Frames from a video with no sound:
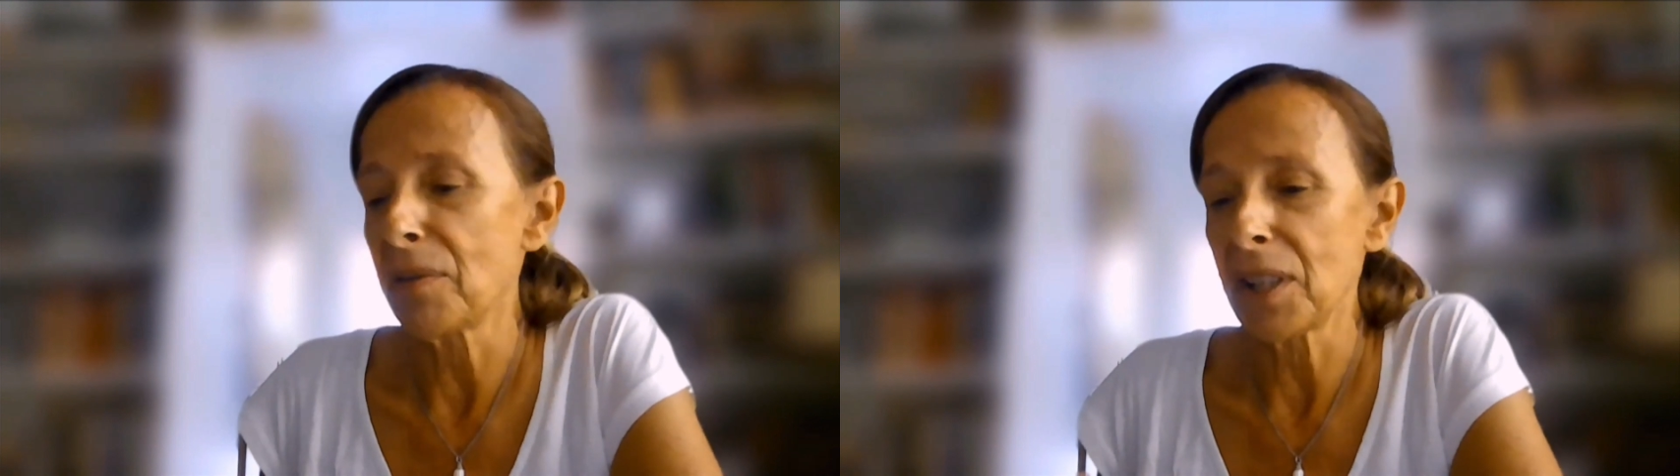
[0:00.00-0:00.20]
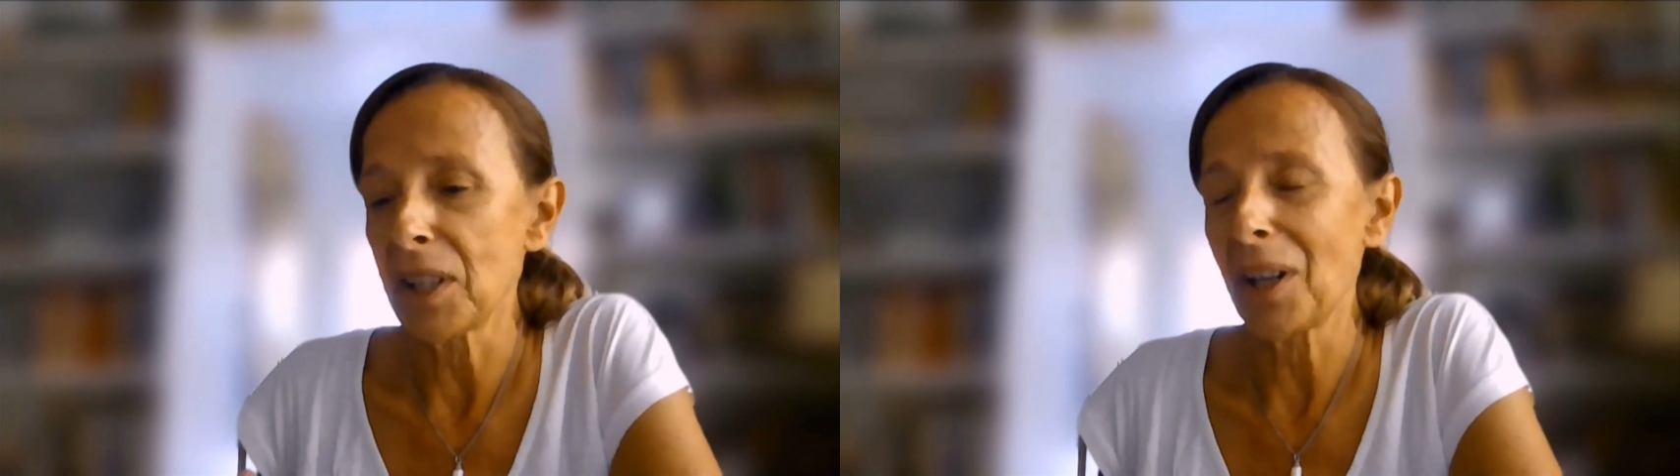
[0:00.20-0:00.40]

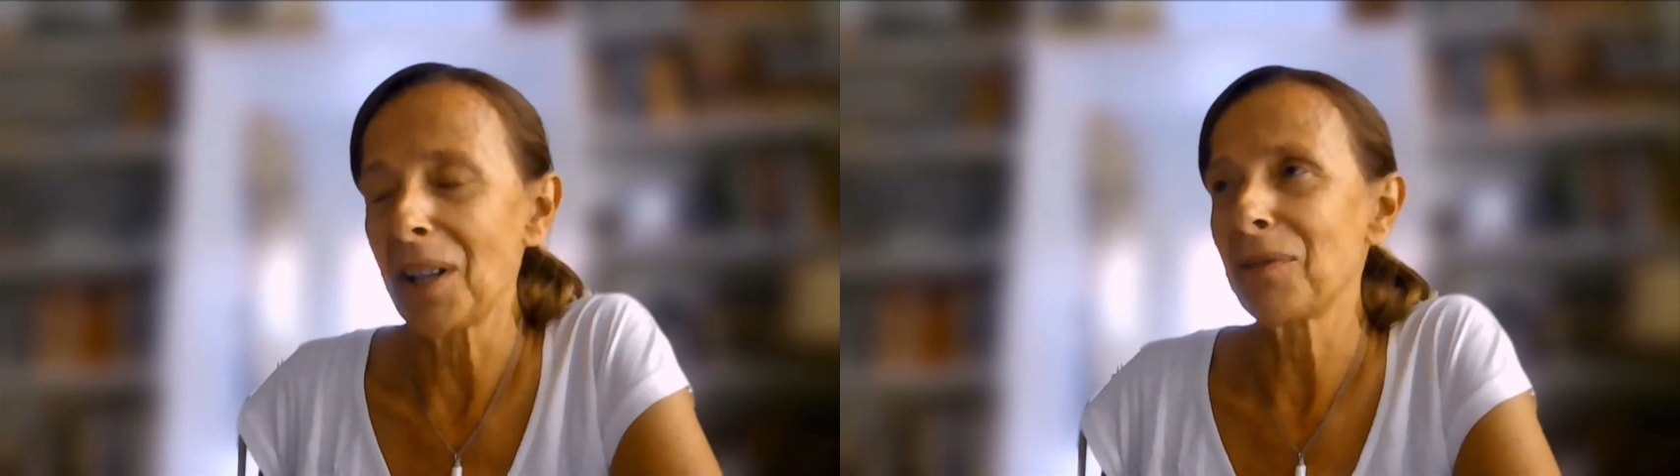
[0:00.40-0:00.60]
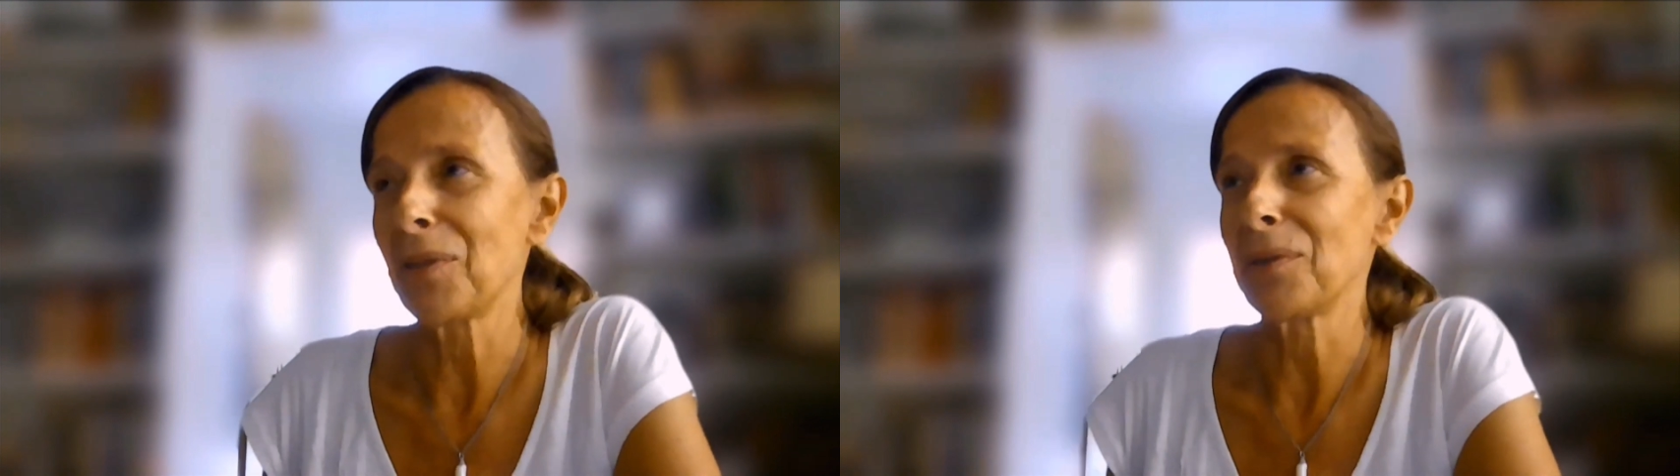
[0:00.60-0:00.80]
very
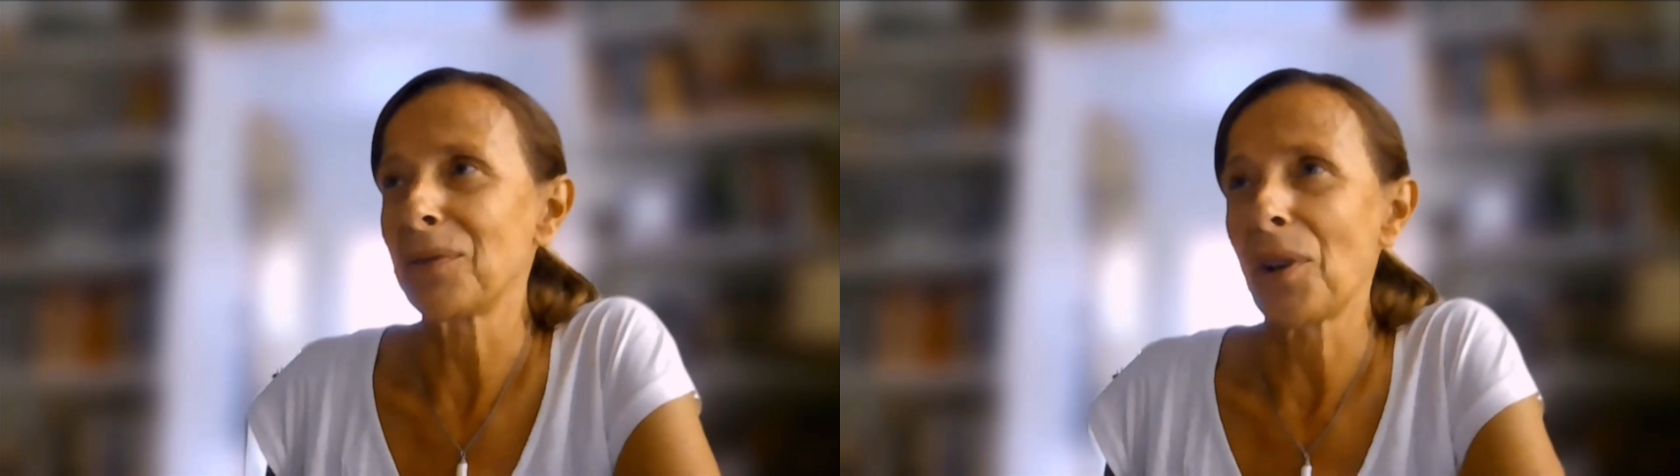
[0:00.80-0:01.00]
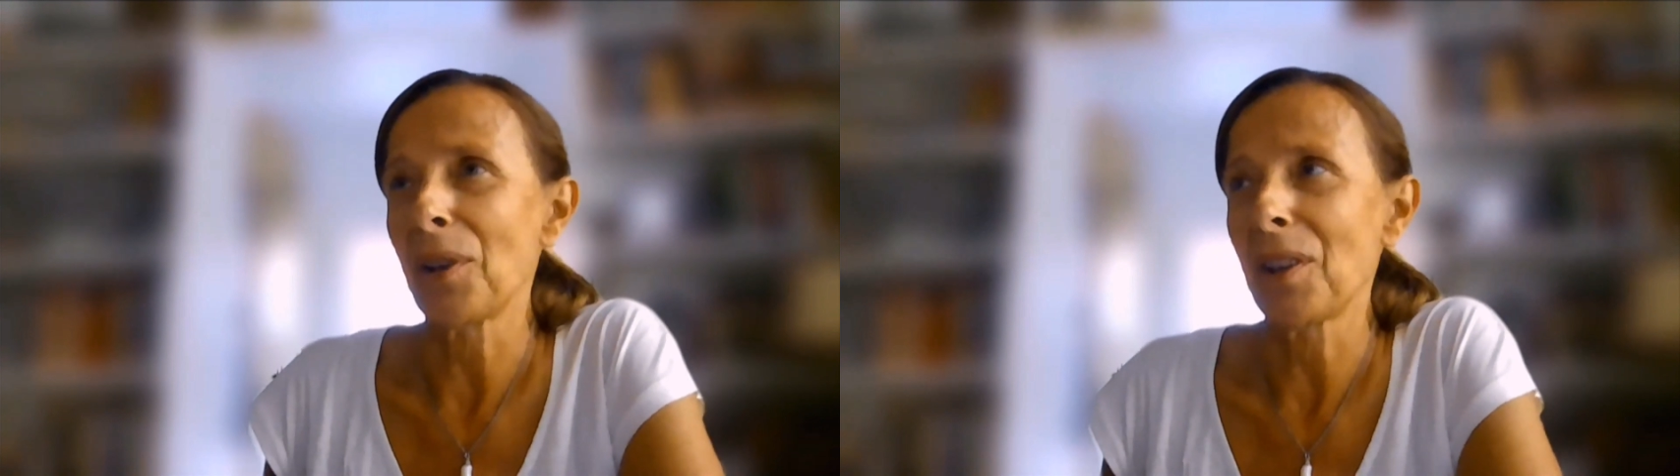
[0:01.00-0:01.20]
grateful
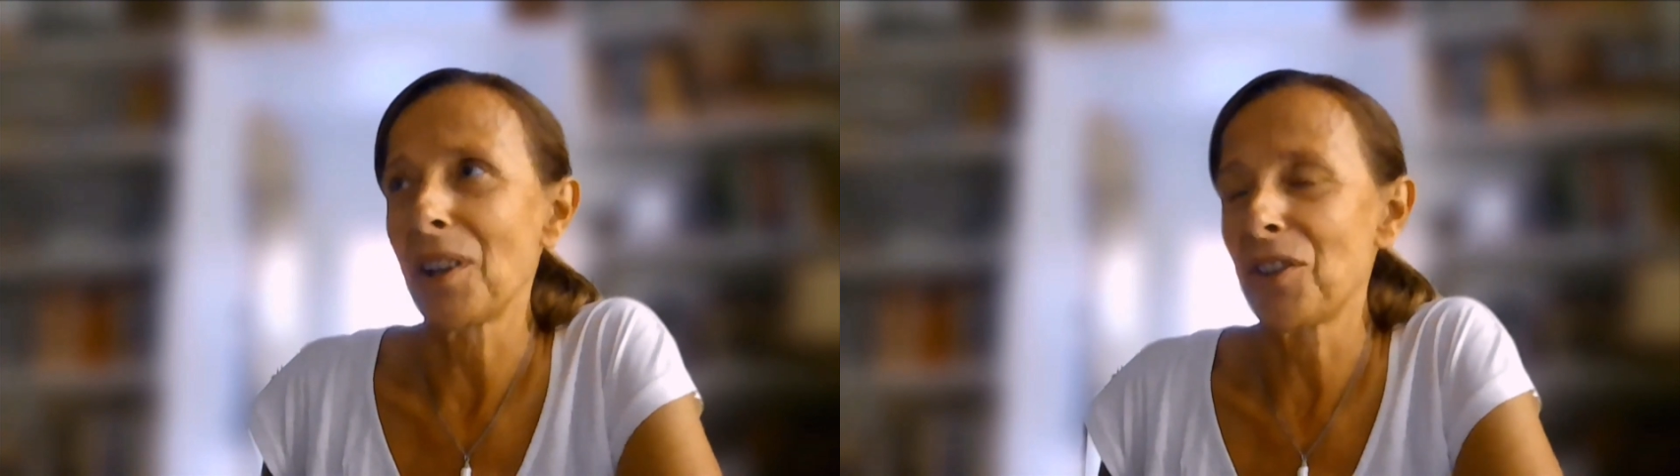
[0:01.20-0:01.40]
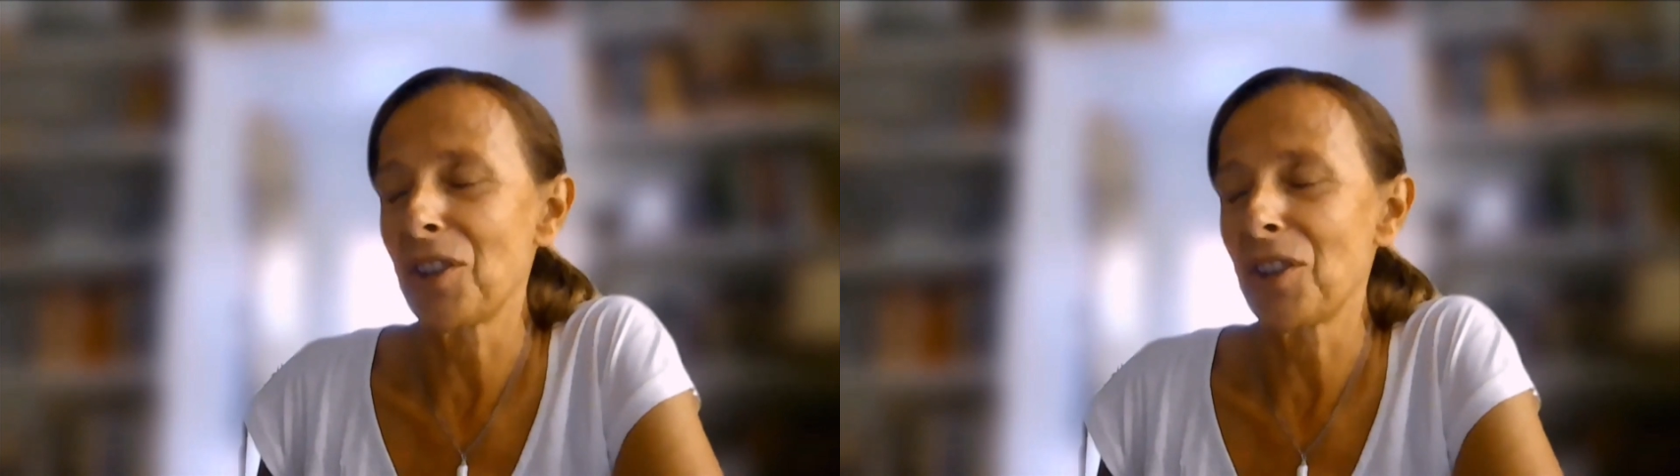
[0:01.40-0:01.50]
for the